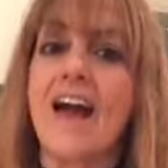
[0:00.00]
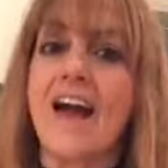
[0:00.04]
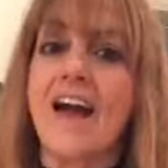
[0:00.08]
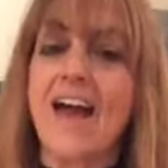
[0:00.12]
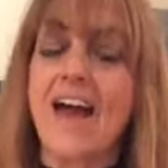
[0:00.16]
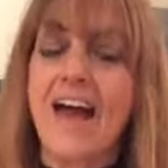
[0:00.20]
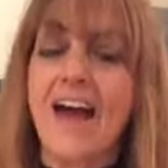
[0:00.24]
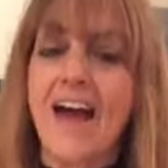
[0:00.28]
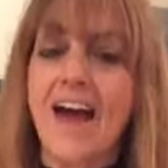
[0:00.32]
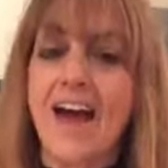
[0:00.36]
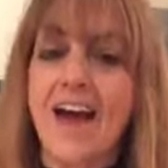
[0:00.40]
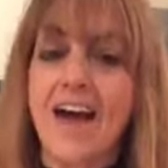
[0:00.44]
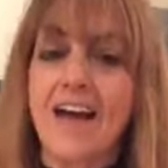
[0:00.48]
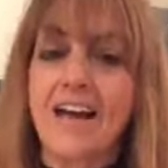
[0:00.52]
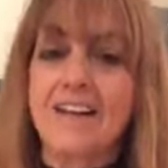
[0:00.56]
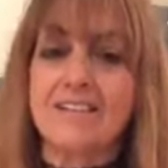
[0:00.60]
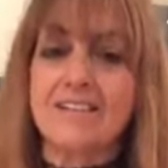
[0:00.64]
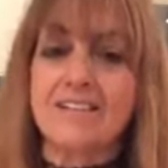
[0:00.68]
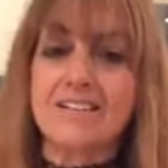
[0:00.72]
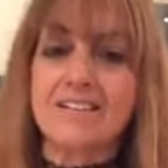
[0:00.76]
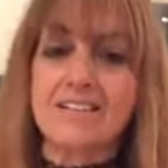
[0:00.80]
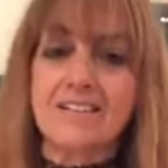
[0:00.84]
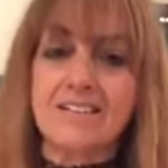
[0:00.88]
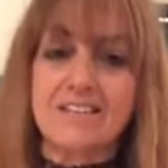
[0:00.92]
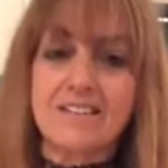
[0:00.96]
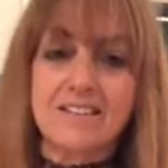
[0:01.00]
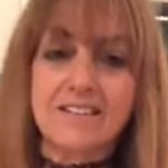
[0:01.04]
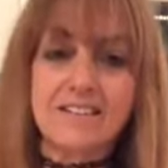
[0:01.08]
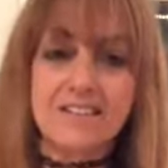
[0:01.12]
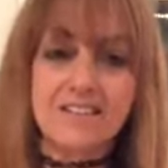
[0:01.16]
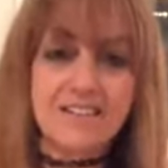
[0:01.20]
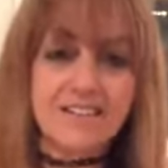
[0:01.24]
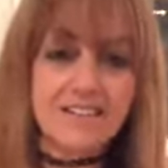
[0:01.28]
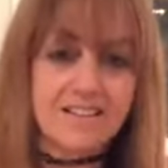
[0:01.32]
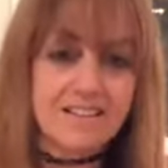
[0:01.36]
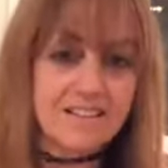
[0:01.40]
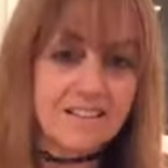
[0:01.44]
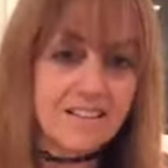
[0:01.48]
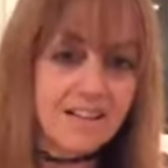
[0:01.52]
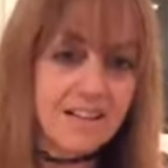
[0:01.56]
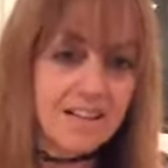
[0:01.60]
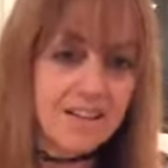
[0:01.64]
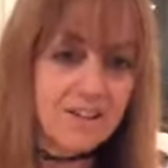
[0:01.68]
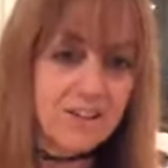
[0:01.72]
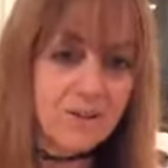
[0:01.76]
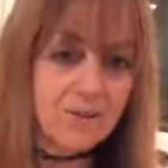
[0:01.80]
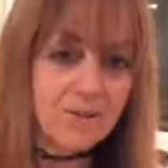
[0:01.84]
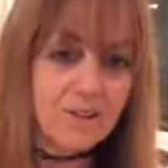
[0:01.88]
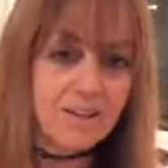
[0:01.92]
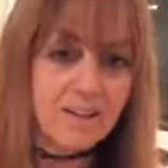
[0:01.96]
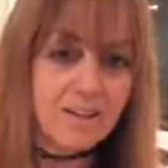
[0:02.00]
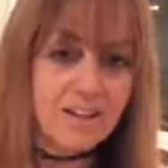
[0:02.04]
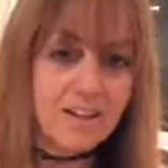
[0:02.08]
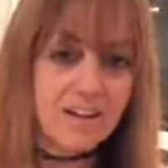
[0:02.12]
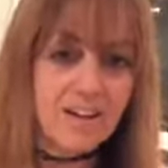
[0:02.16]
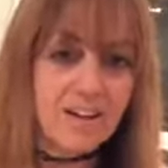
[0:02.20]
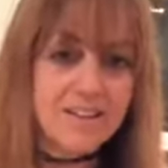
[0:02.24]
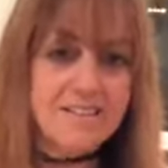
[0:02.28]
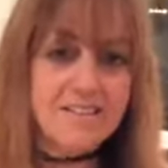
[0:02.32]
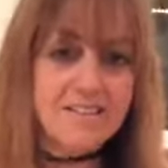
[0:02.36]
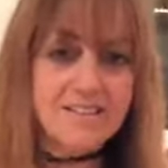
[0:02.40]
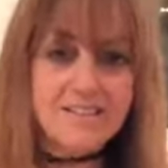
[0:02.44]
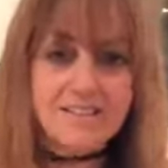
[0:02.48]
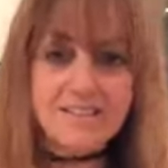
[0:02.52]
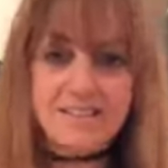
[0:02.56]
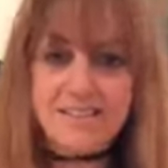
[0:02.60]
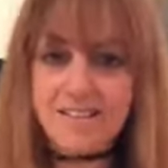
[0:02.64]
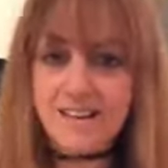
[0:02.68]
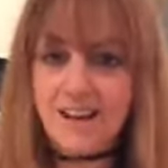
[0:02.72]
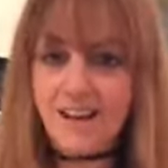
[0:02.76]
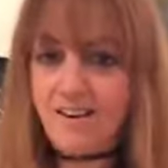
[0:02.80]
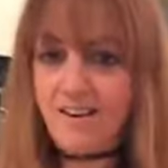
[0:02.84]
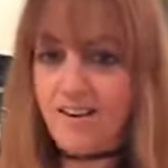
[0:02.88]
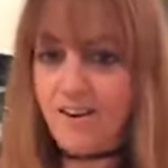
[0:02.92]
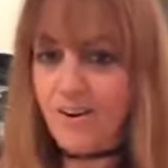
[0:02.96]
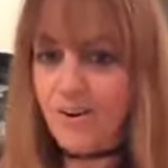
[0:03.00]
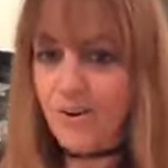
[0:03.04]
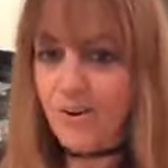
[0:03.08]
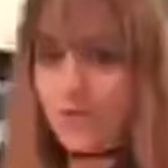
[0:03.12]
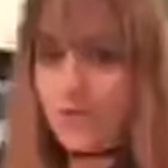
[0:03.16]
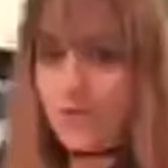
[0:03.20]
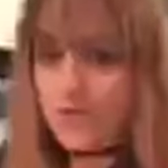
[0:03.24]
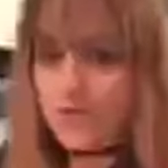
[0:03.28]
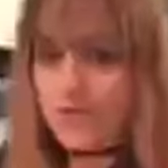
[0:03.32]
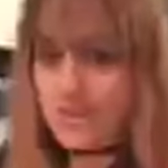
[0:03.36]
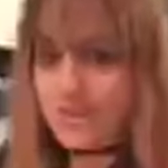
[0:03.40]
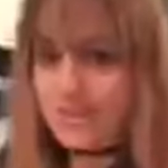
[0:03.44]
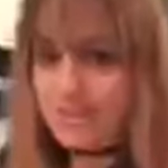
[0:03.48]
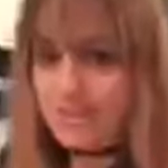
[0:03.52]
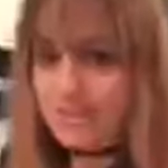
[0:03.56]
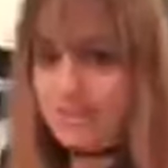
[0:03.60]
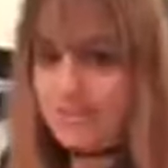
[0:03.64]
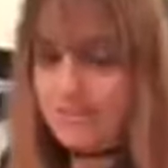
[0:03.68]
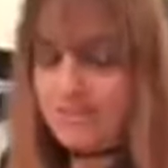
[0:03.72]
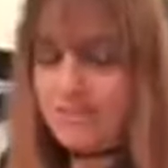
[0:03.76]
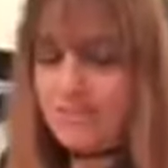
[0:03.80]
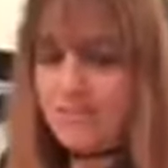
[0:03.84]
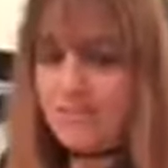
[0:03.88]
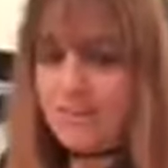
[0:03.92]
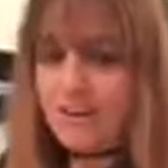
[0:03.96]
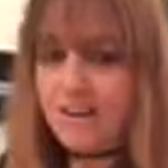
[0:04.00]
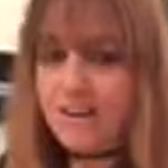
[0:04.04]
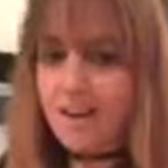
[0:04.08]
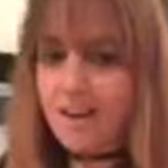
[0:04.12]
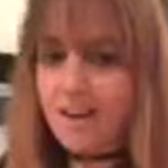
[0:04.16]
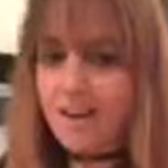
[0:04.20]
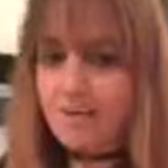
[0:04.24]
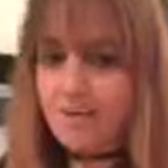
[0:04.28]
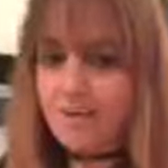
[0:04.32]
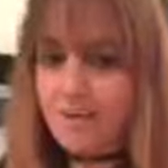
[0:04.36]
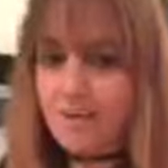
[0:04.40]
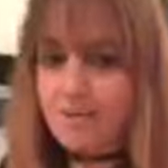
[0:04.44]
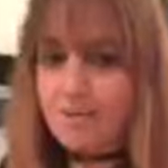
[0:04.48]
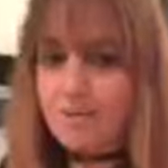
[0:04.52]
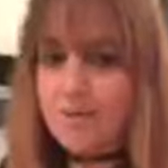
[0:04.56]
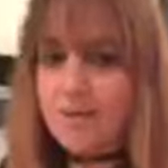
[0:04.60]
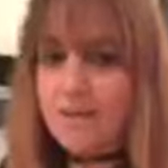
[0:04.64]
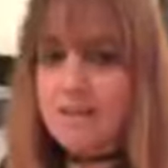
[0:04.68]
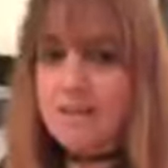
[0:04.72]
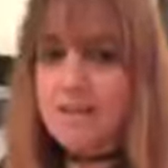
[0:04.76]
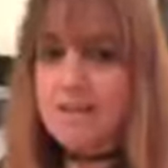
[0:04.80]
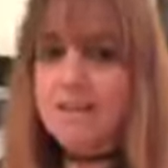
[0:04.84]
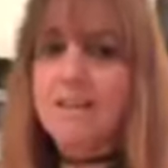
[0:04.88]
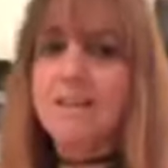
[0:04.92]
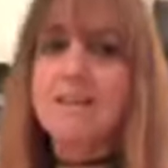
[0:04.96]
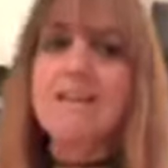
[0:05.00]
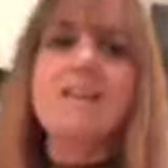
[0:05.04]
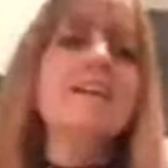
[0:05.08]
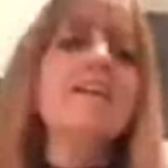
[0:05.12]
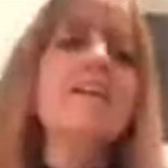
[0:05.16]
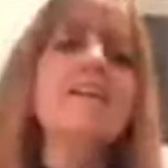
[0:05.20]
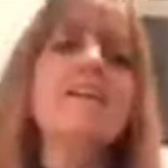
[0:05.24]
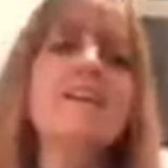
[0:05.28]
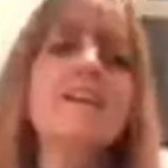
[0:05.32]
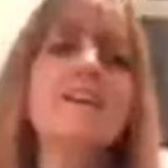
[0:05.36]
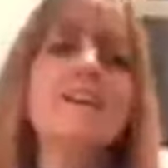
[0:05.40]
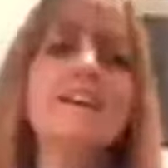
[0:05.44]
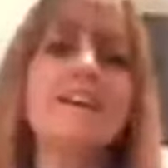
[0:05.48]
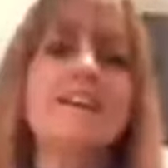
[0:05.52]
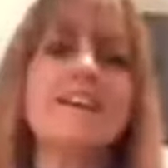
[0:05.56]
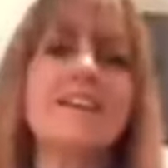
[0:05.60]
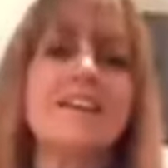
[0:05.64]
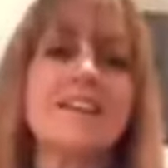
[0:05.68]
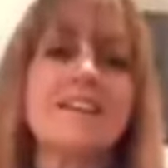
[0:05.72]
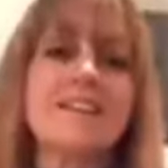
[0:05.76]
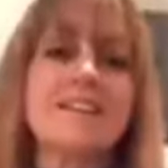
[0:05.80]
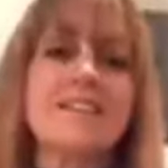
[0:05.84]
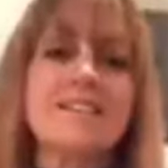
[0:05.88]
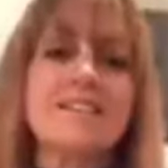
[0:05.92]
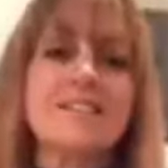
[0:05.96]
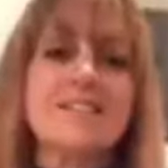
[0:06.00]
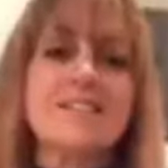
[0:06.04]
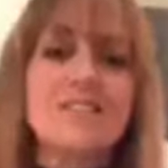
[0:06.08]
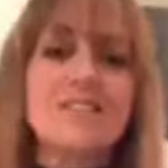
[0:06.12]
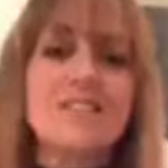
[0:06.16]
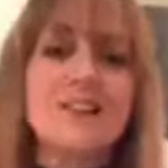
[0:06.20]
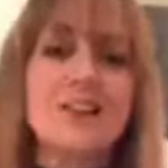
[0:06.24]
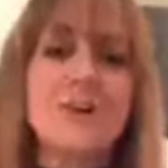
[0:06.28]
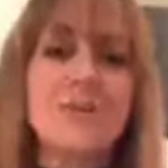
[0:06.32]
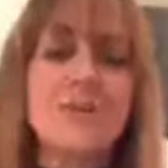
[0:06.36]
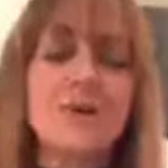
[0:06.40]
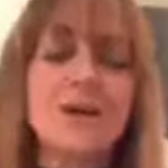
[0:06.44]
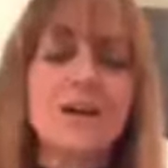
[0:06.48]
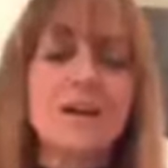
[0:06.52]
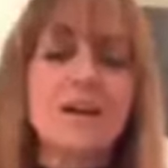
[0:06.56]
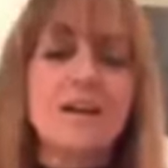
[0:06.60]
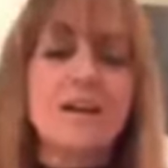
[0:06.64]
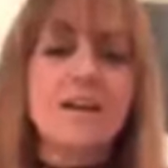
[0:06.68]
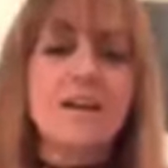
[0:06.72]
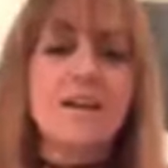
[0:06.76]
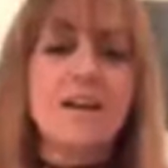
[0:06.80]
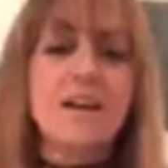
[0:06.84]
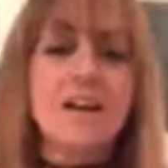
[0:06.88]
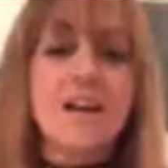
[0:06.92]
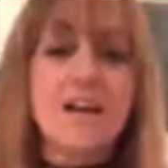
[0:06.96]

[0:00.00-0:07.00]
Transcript: And thank you again, Sarah O'Neill, for helping me get this going.